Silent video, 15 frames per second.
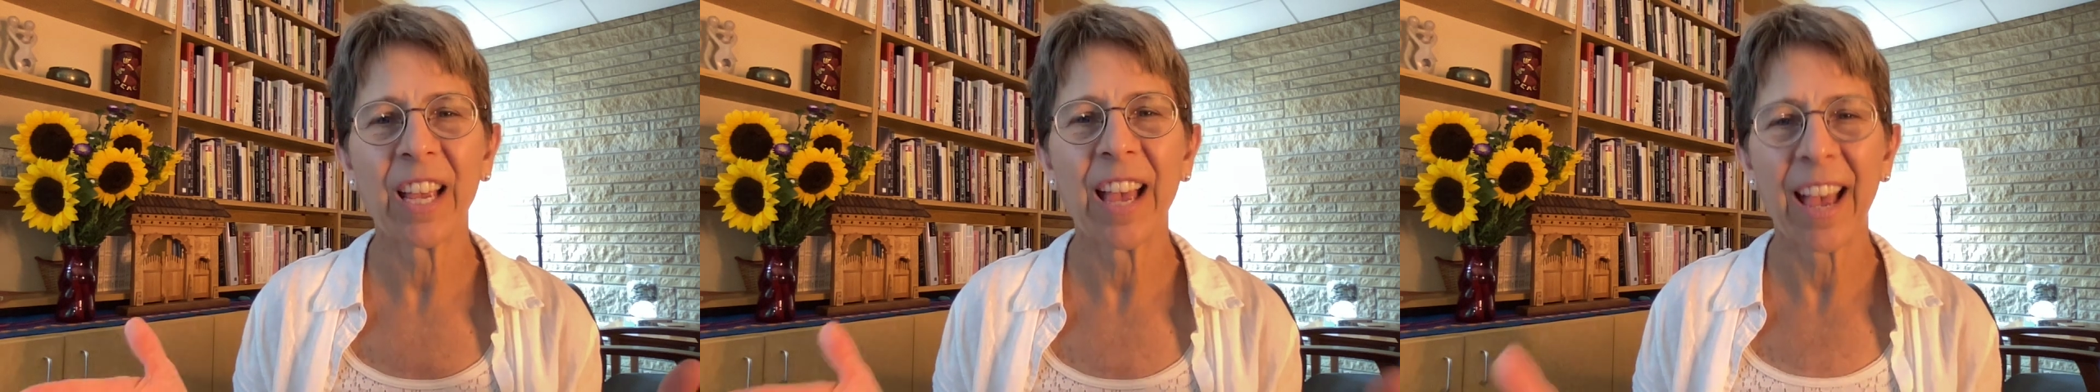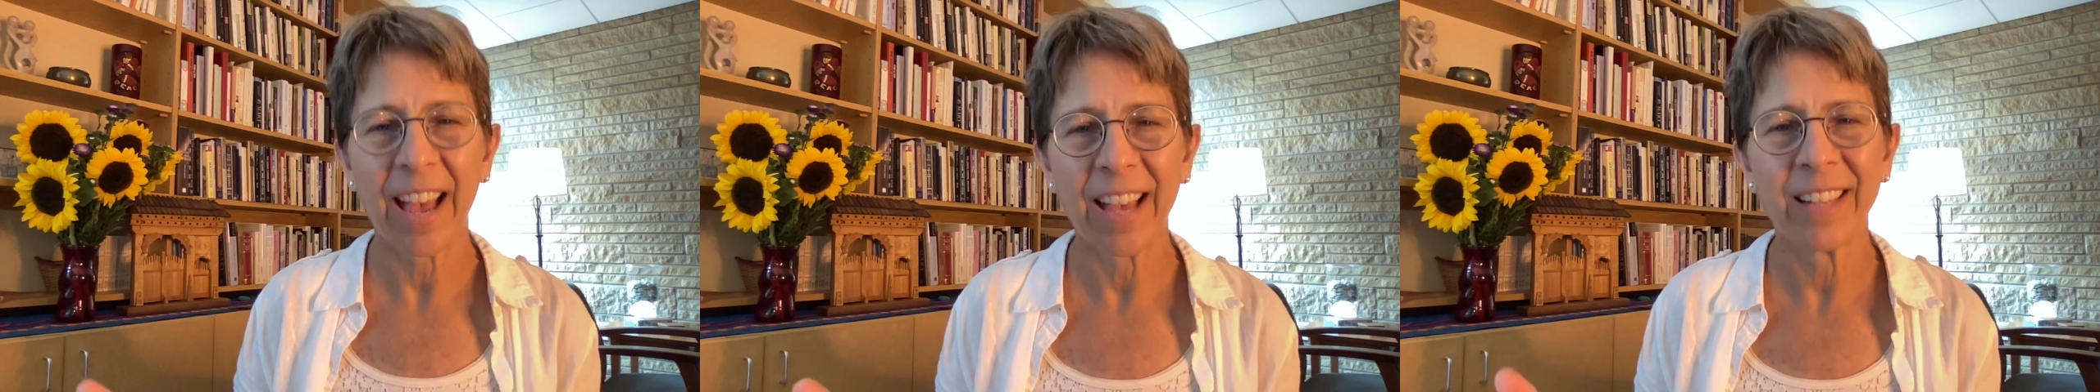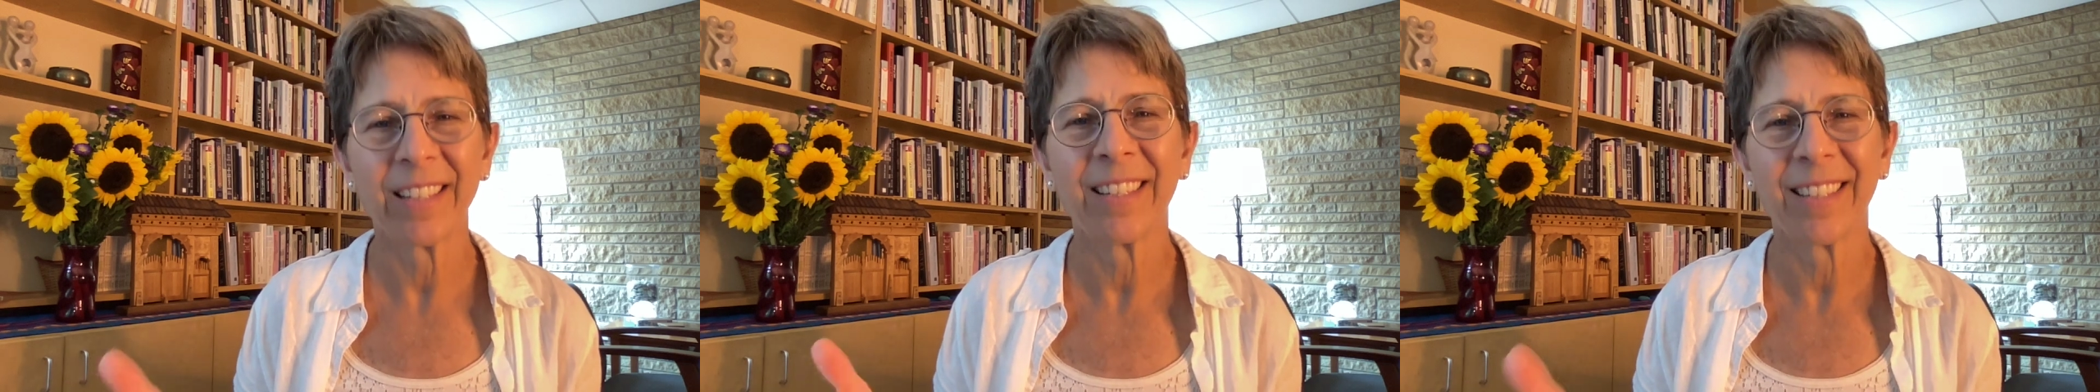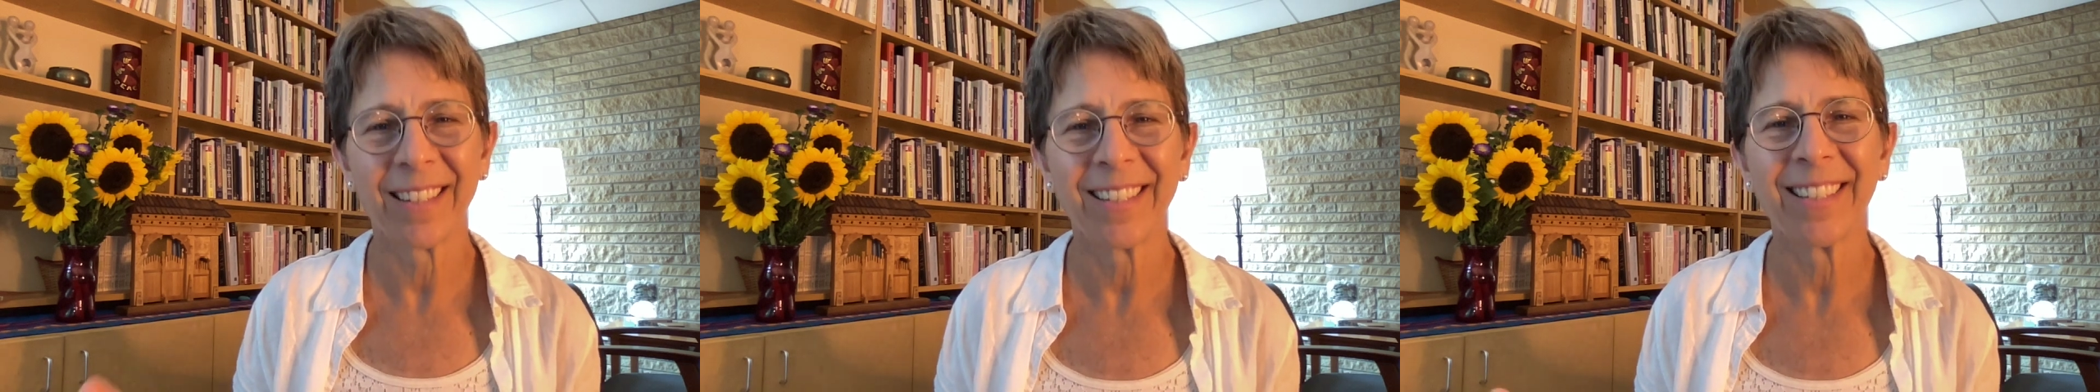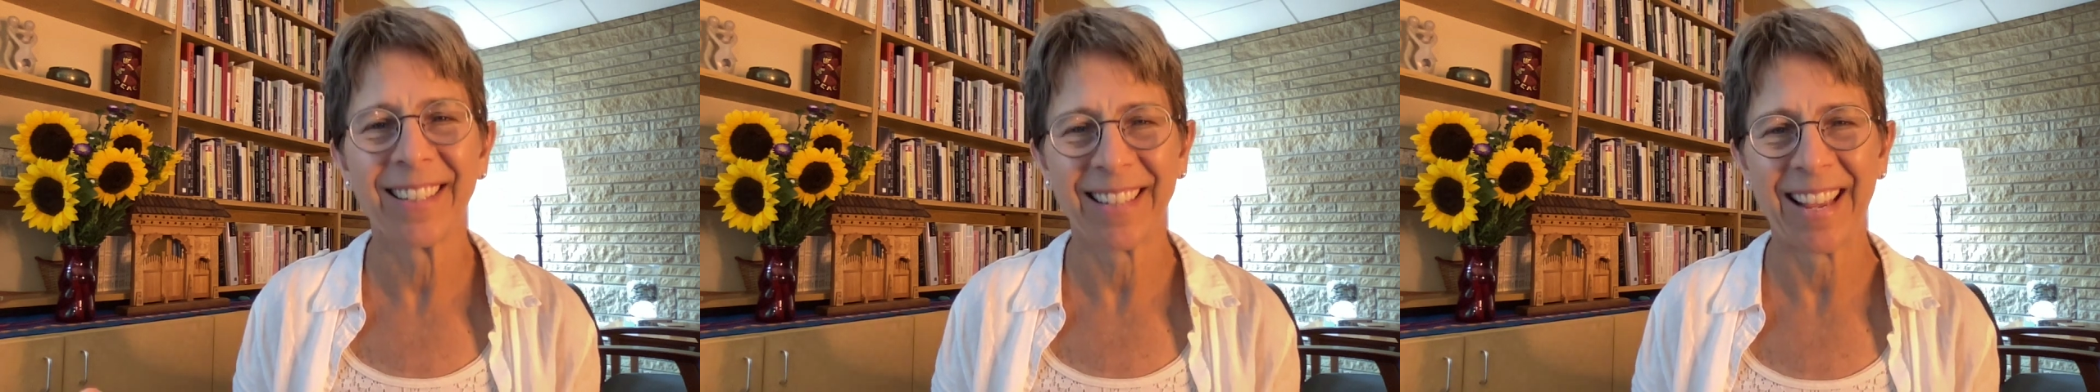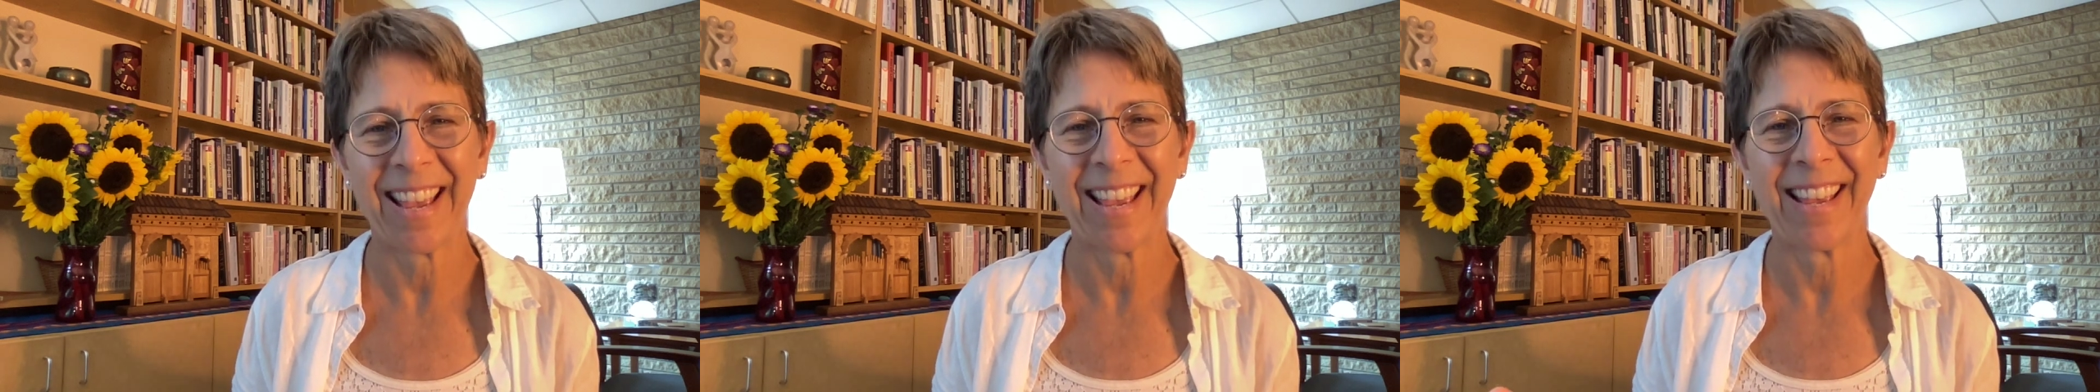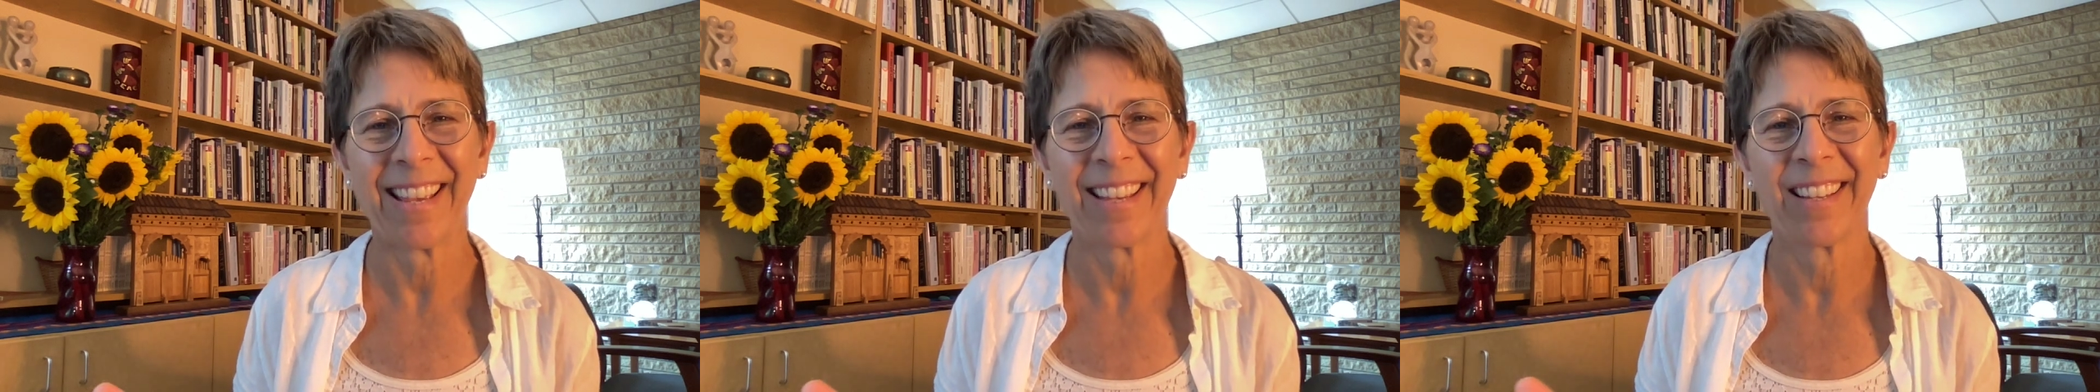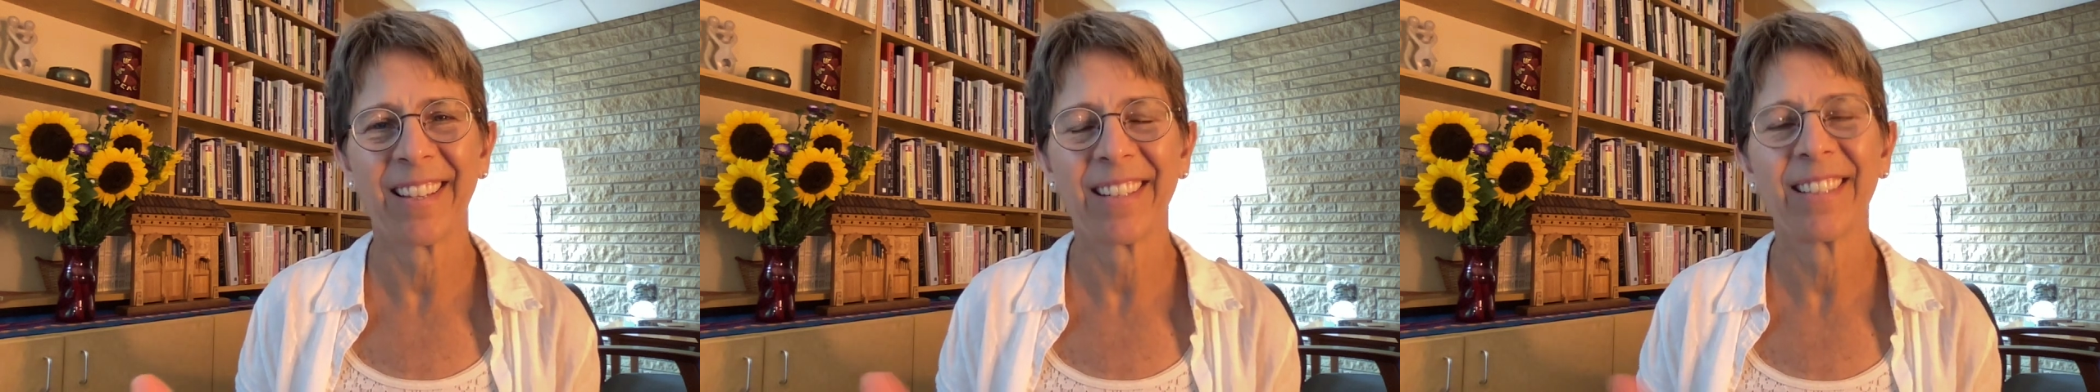has to say
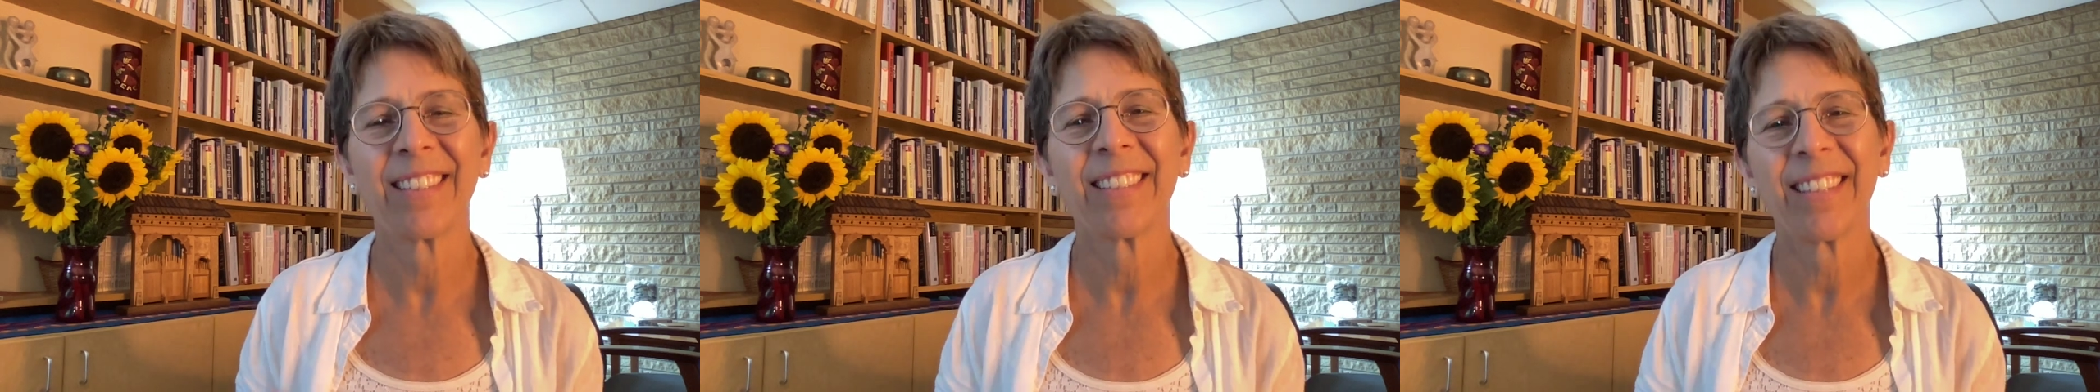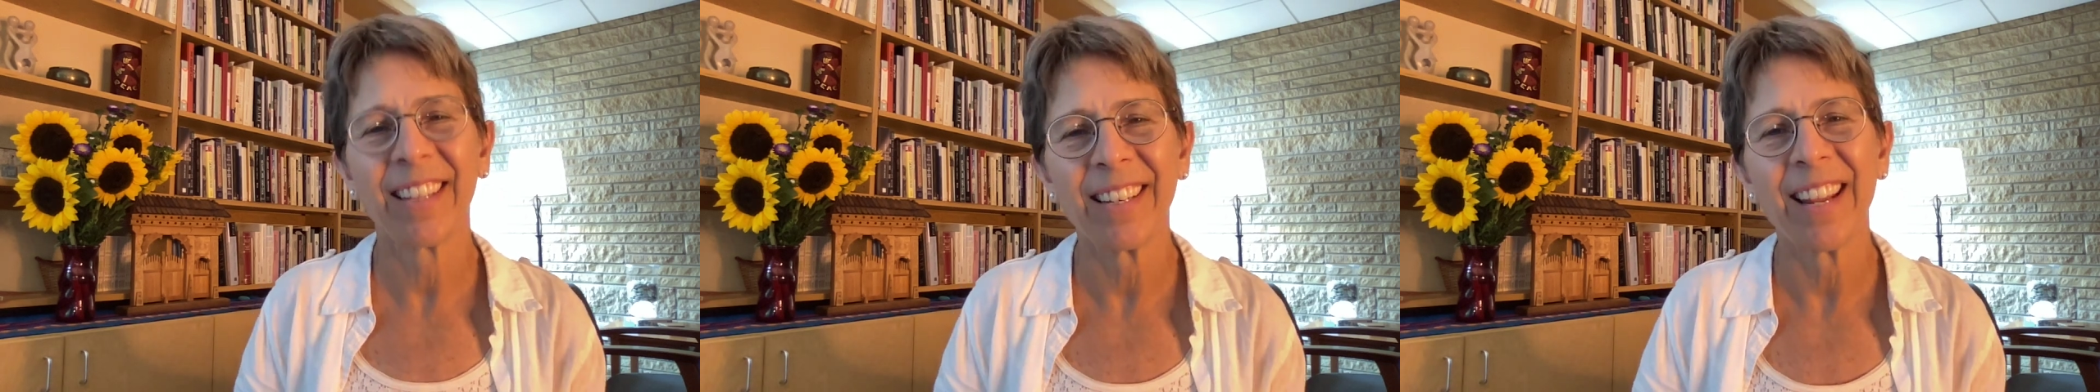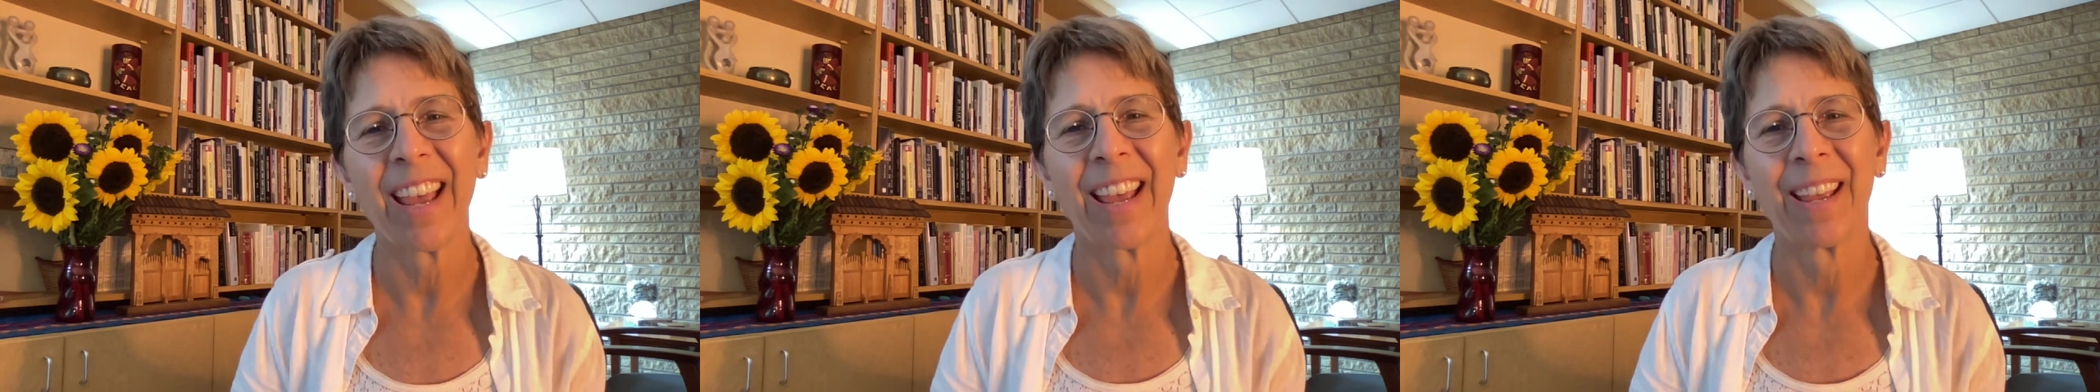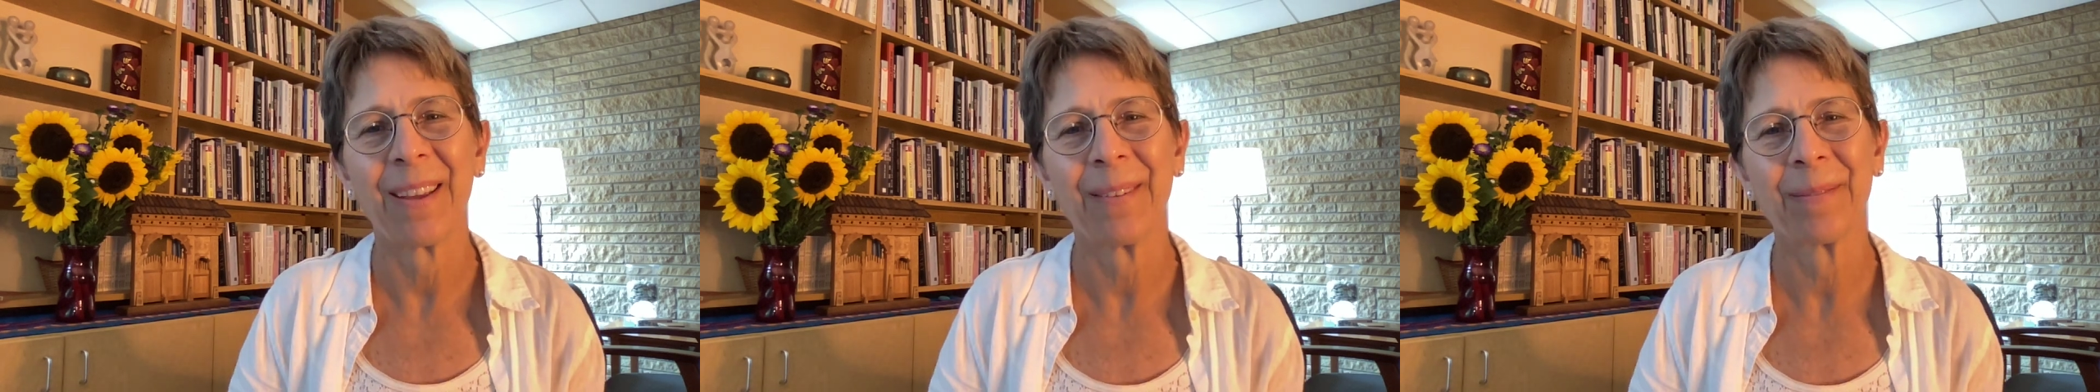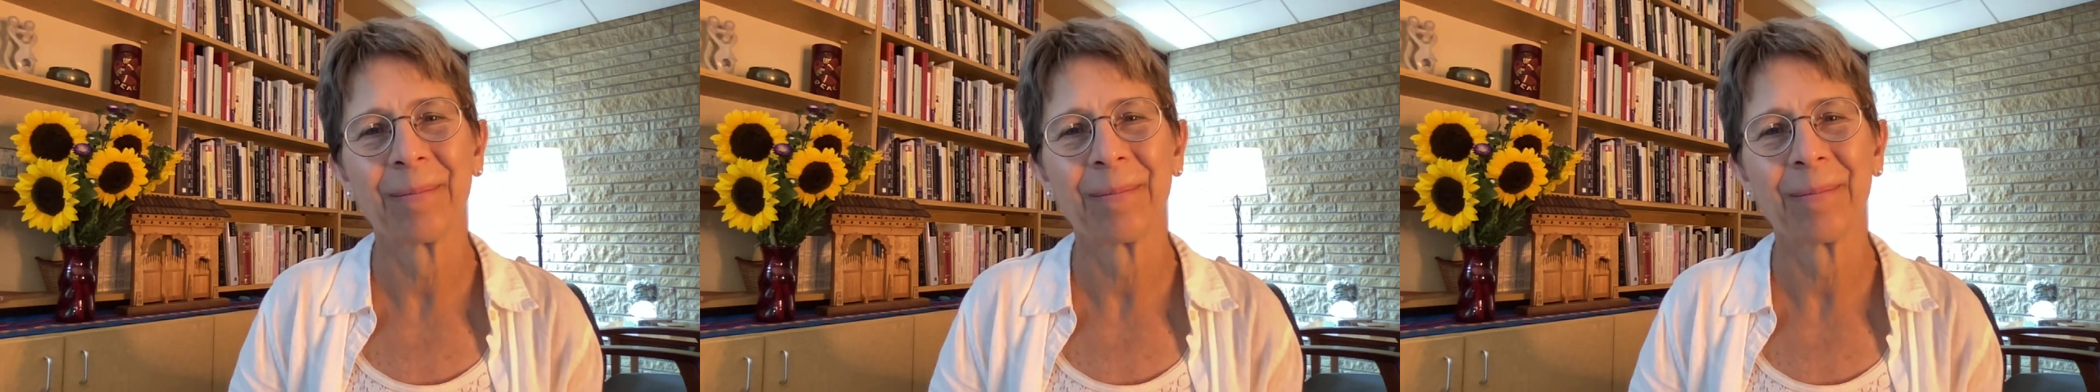today.